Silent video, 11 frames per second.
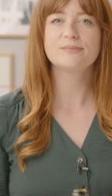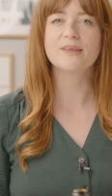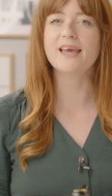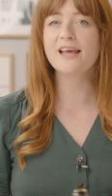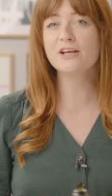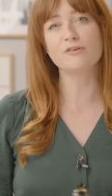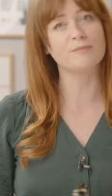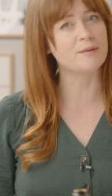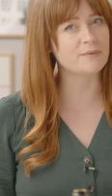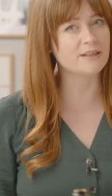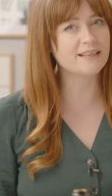And
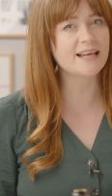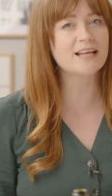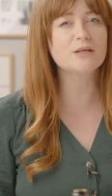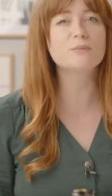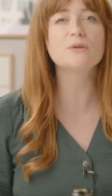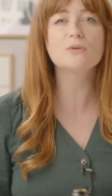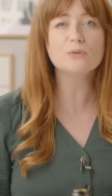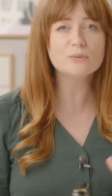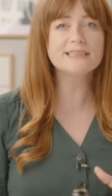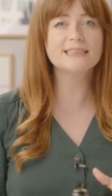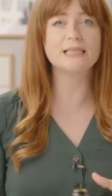remember, Kaelo will
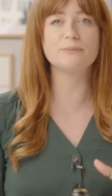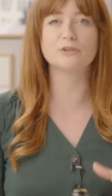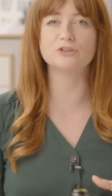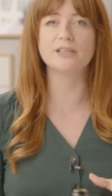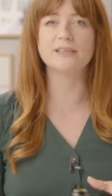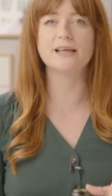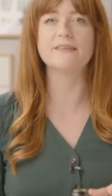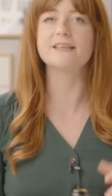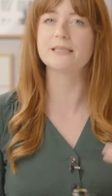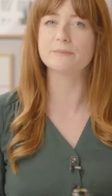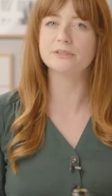always keep your drink at
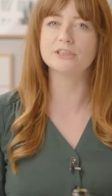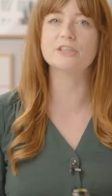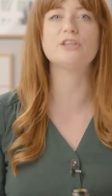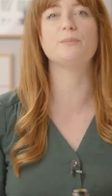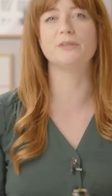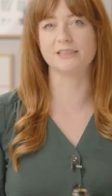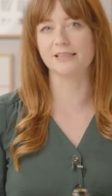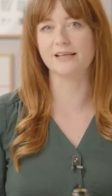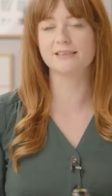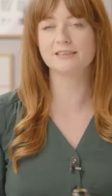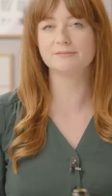the temperature you put it in
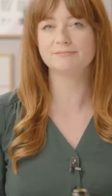at.